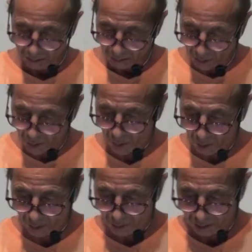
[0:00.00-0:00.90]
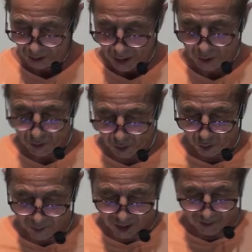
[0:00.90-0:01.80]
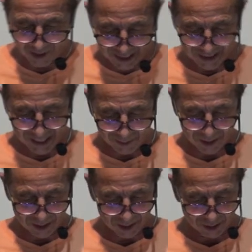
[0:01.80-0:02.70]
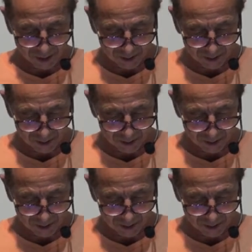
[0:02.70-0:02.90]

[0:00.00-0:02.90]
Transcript: Your soul. Your soul become contaminated.